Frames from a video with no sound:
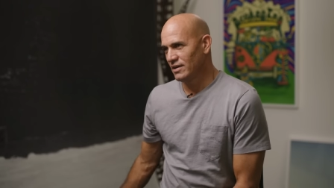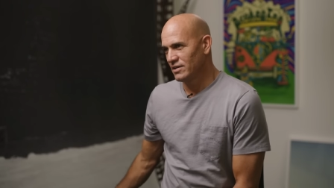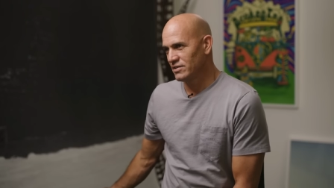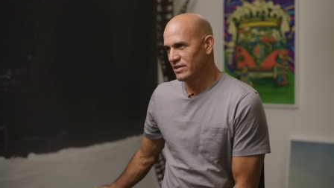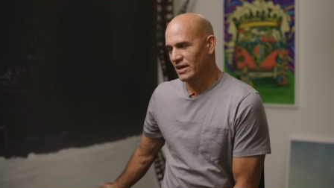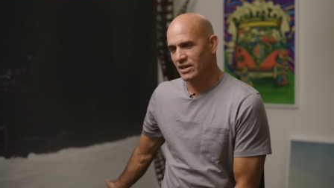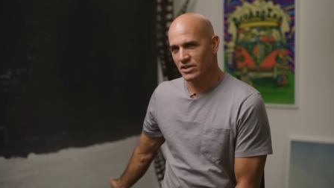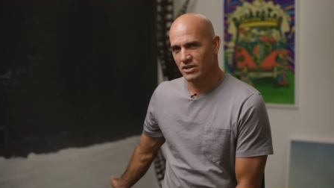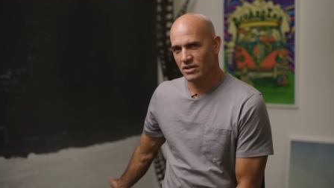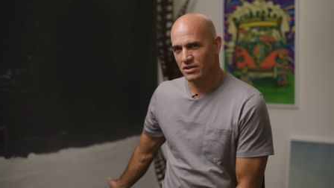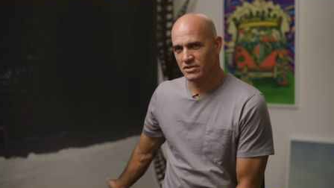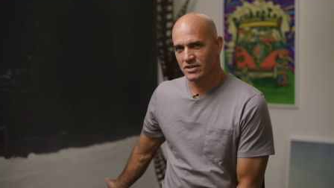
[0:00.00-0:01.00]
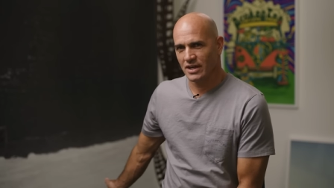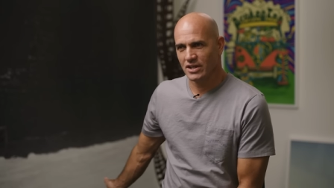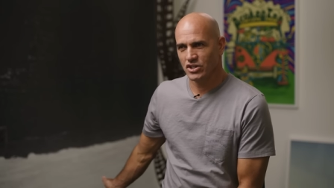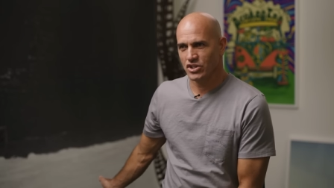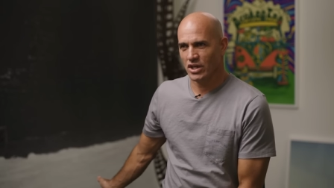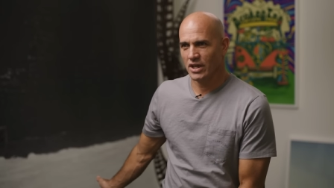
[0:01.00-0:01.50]
Second
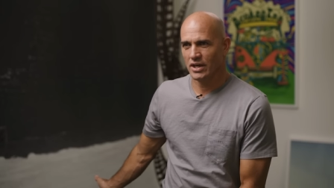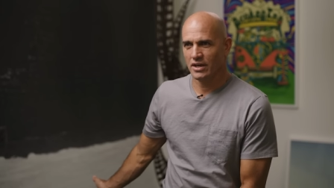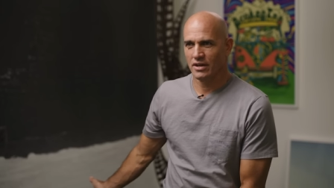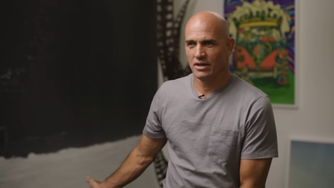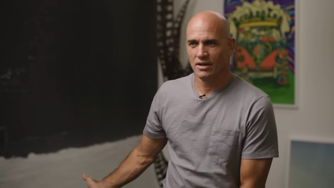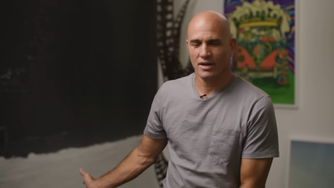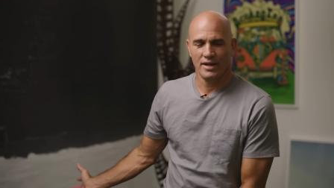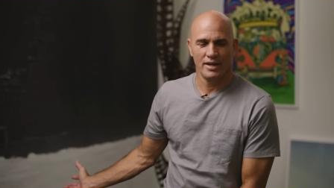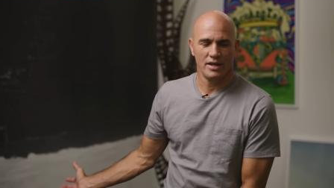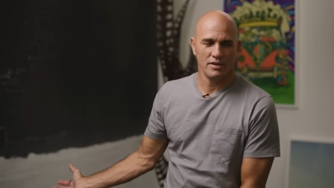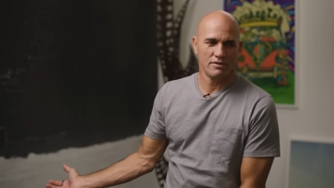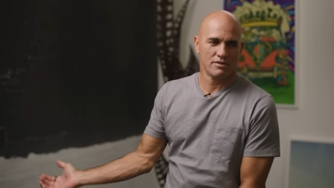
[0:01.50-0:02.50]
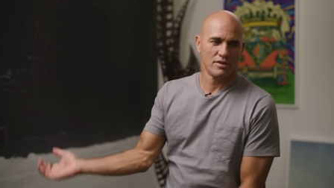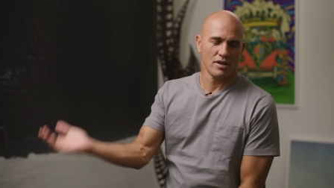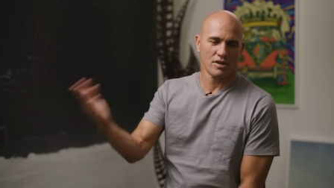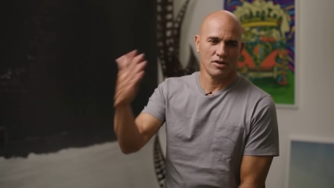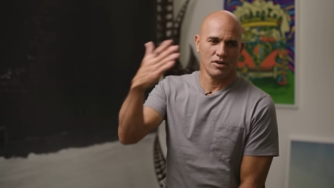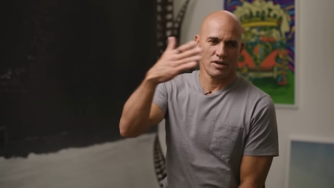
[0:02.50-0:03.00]
second shot I hit a
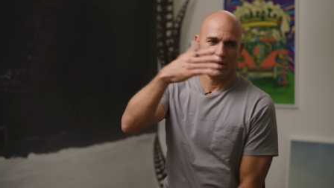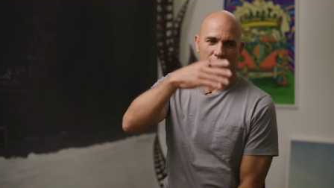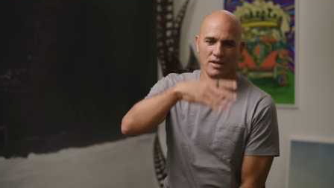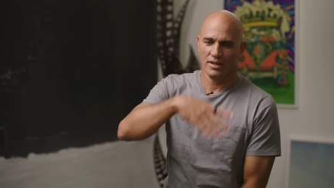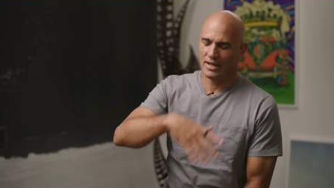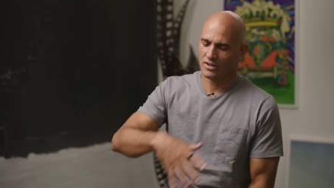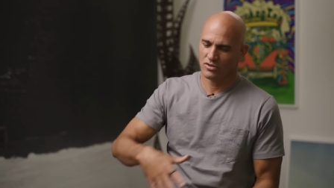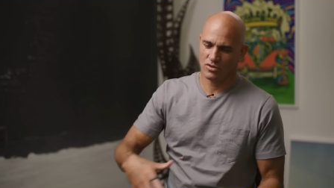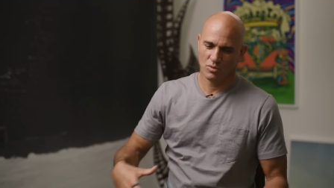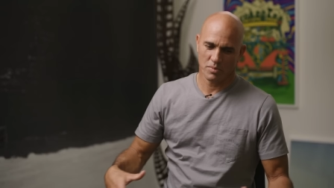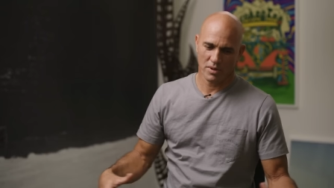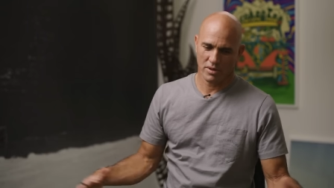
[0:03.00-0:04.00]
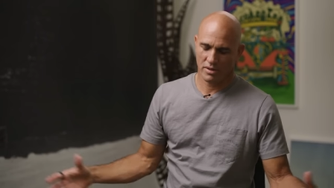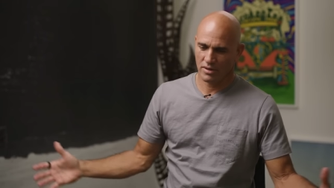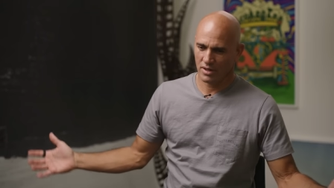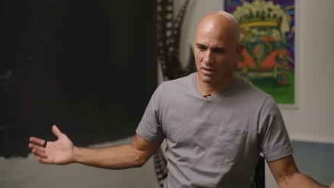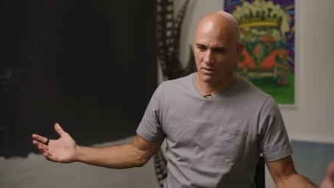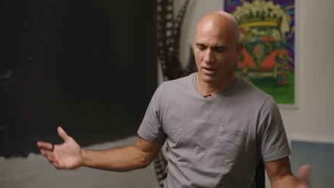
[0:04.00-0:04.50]
duck hook into like super
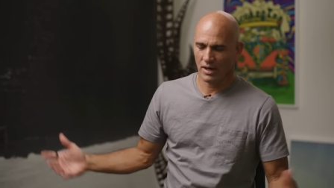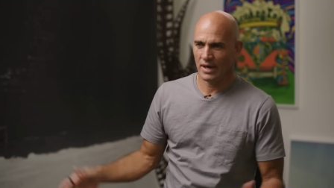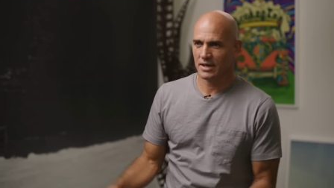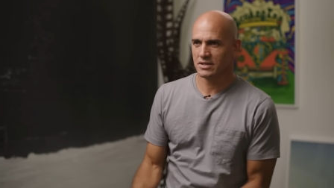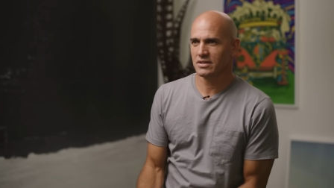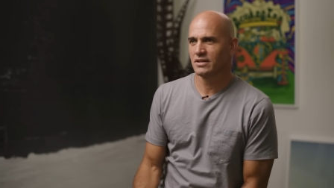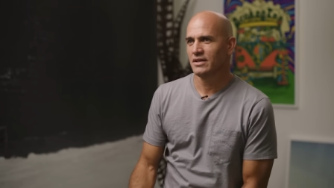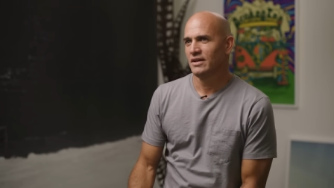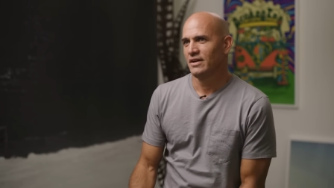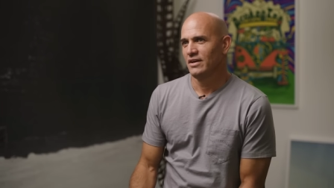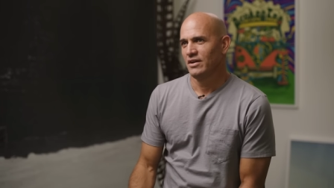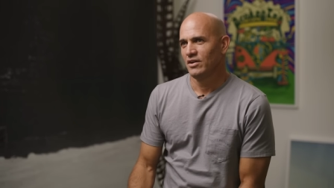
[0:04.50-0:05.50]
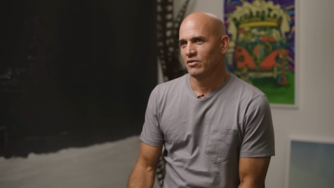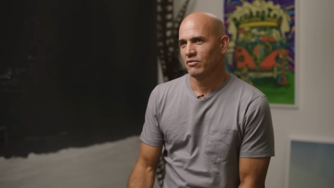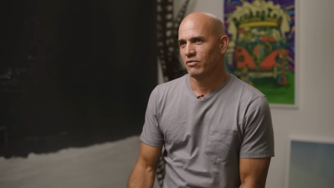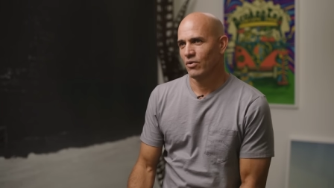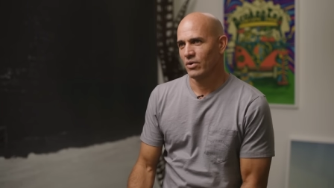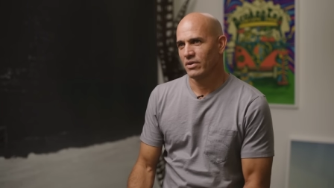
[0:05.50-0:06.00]
thick grass.
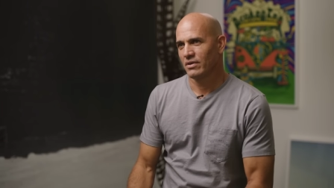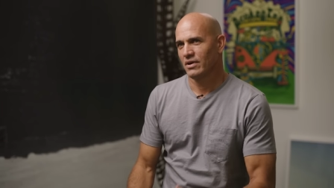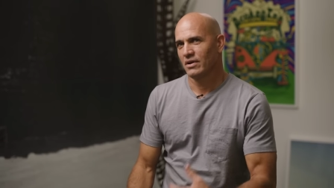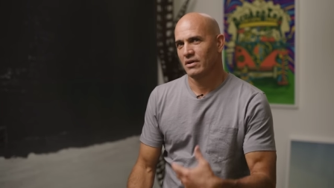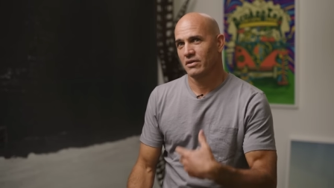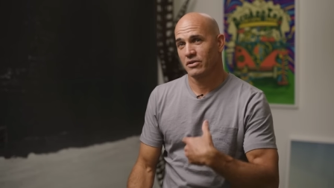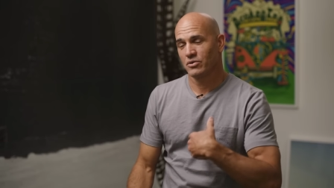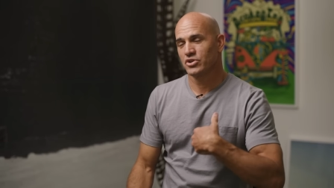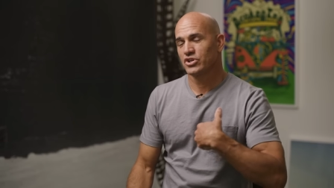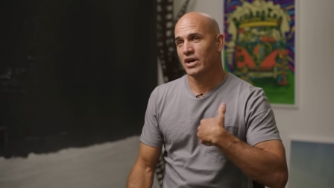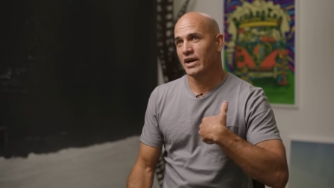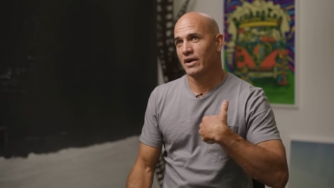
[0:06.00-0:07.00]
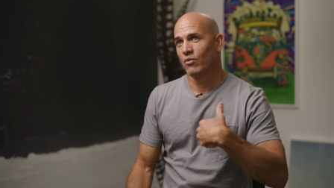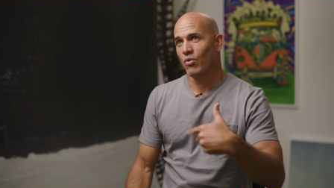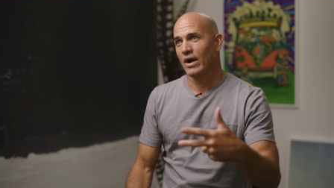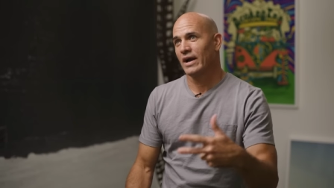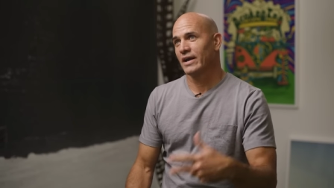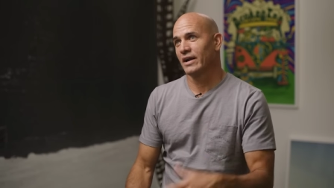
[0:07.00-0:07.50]
Fourth, uh, third shot, I
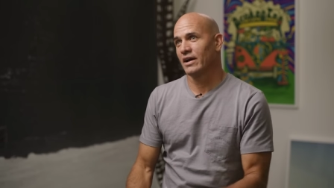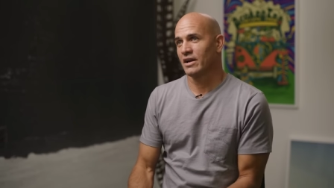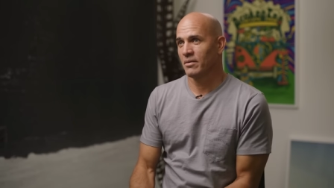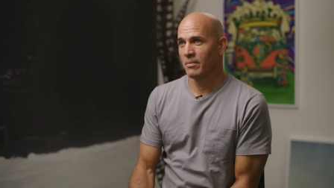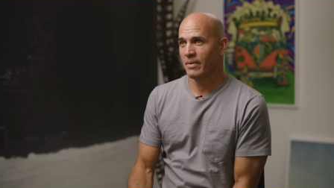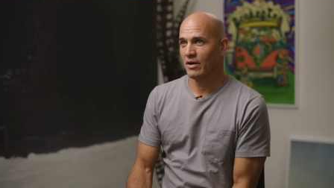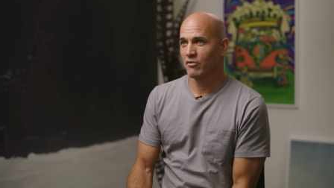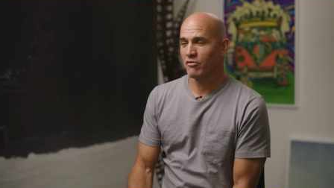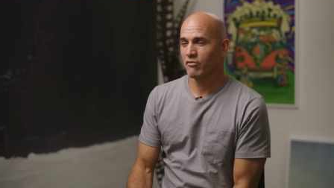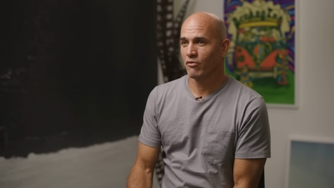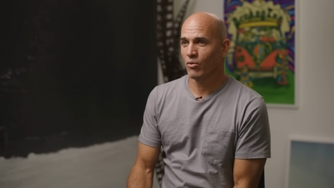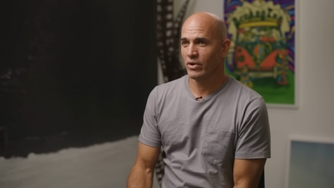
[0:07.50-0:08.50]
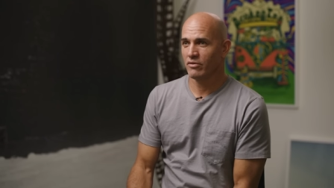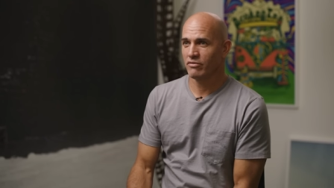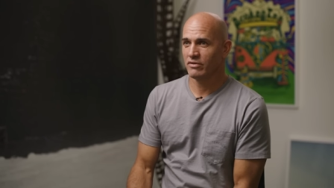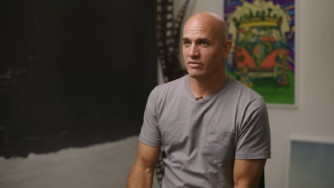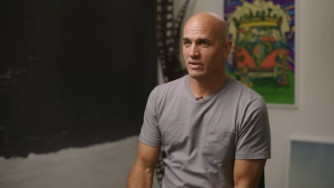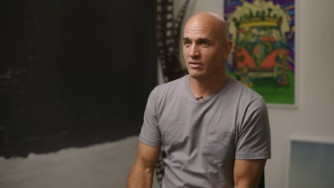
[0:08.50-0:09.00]
whack it out and I'm about 40,
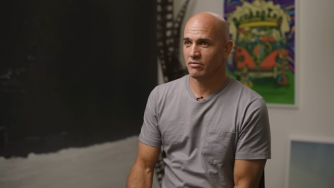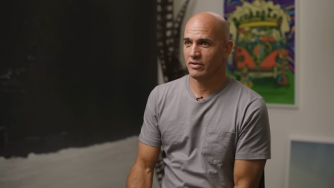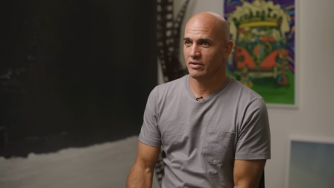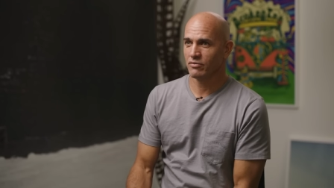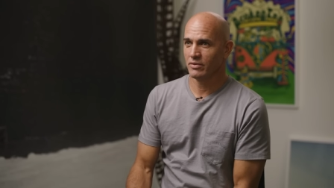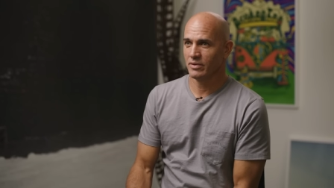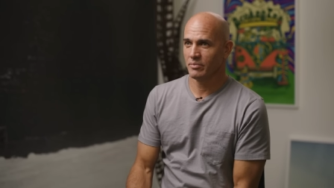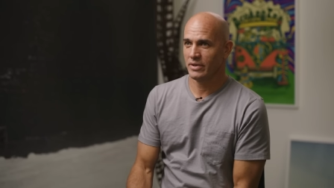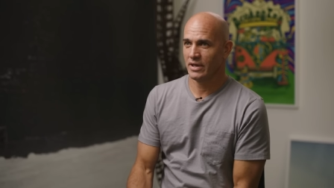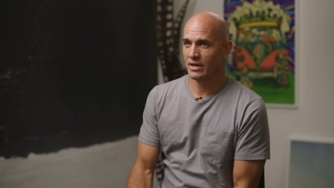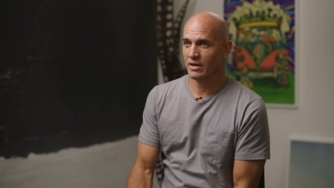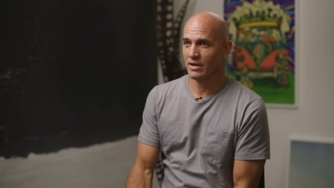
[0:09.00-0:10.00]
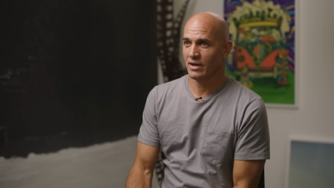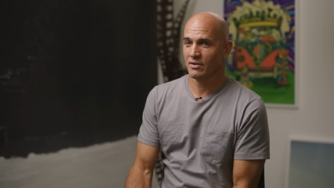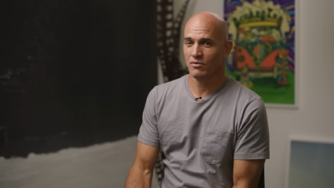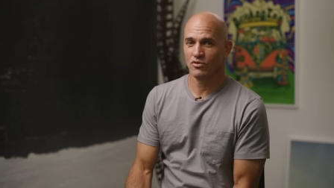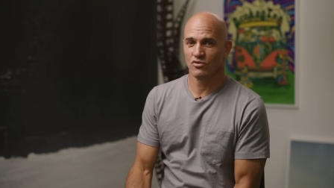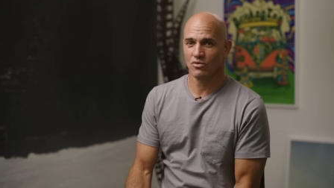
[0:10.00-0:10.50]
50 feet from the pin. I
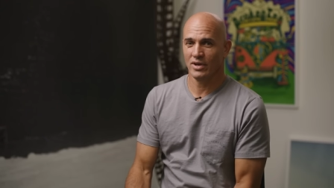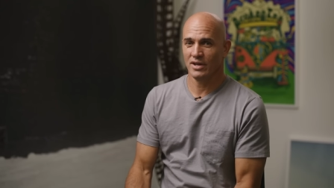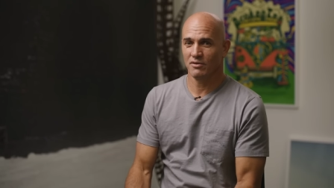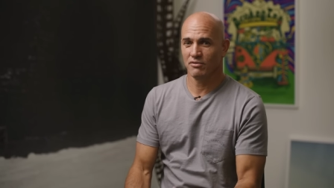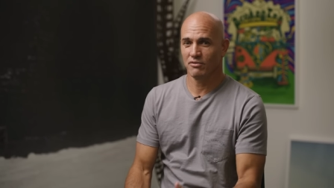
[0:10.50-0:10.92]
drain, a,